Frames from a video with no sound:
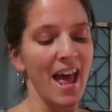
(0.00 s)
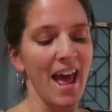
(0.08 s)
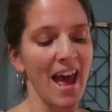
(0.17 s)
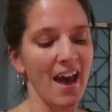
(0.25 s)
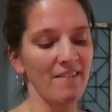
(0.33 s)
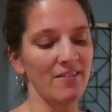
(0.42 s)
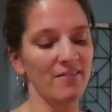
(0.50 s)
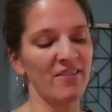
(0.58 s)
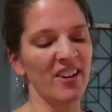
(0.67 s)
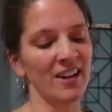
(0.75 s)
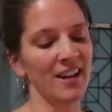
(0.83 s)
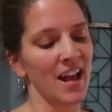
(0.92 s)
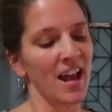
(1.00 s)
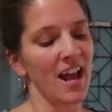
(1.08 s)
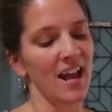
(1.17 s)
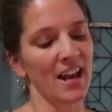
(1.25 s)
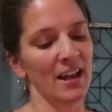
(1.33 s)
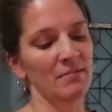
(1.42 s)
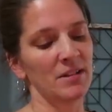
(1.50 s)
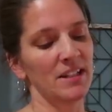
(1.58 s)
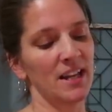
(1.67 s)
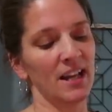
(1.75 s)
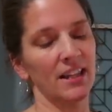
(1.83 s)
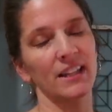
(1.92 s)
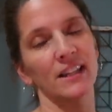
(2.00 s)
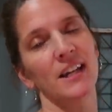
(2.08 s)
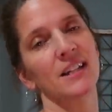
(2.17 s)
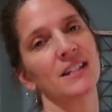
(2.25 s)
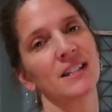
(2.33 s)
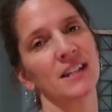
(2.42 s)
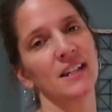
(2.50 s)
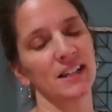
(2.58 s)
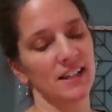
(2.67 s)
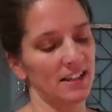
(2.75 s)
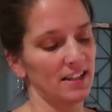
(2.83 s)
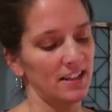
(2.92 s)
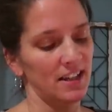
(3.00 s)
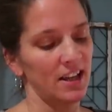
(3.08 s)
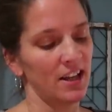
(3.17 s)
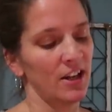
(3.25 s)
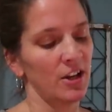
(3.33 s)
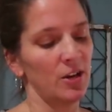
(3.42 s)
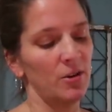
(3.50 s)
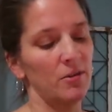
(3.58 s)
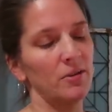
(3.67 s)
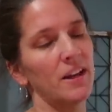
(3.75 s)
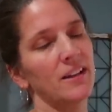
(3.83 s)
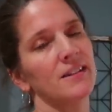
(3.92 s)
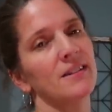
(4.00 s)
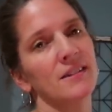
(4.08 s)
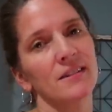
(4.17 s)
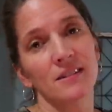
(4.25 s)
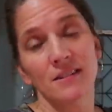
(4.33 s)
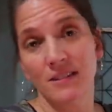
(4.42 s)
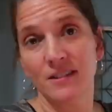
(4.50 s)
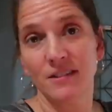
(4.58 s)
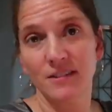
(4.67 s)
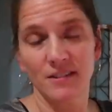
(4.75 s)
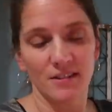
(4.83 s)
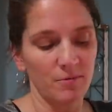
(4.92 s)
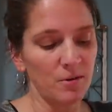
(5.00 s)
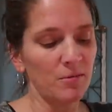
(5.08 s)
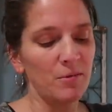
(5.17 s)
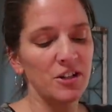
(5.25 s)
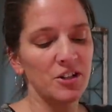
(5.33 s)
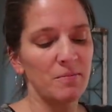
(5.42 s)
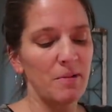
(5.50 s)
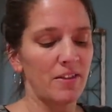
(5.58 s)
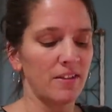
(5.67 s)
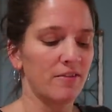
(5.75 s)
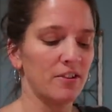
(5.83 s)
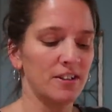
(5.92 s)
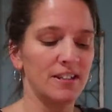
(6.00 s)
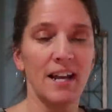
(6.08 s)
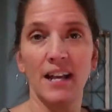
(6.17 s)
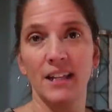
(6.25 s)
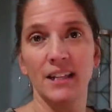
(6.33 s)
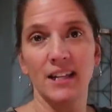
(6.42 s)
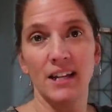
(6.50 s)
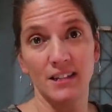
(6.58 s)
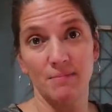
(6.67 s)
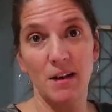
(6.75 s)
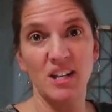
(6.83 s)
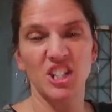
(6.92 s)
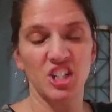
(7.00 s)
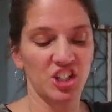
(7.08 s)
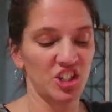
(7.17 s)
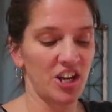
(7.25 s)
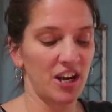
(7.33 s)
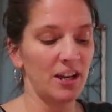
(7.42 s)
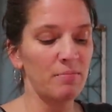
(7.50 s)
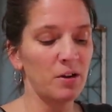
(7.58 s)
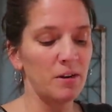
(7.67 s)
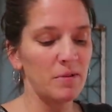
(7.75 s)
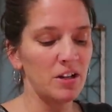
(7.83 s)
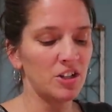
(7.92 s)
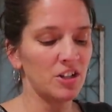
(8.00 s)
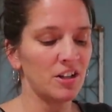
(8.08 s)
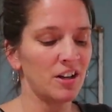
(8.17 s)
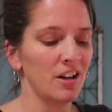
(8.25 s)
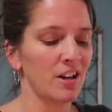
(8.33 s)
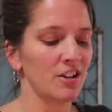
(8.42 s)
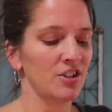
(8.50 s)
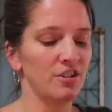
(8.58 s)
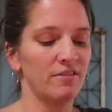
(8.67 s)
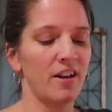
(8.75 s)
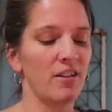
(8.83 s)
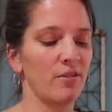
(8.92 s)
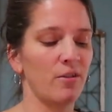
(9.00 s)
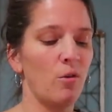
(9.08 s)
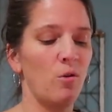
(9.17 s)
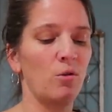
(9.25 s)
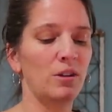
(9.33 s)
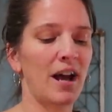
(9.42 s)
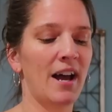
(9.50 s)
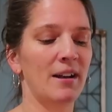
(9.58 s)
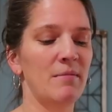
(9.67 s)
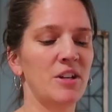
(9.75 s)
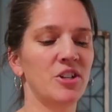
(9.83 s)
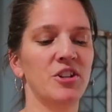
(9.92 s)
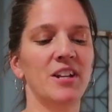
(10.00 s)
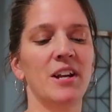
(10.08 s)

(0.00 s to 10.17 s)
having fun, and I am detangling lights. Ugh, who likes, what is your method for detangling lines? Mine is just shaking pretty much. Do you follow the whole line, make sure you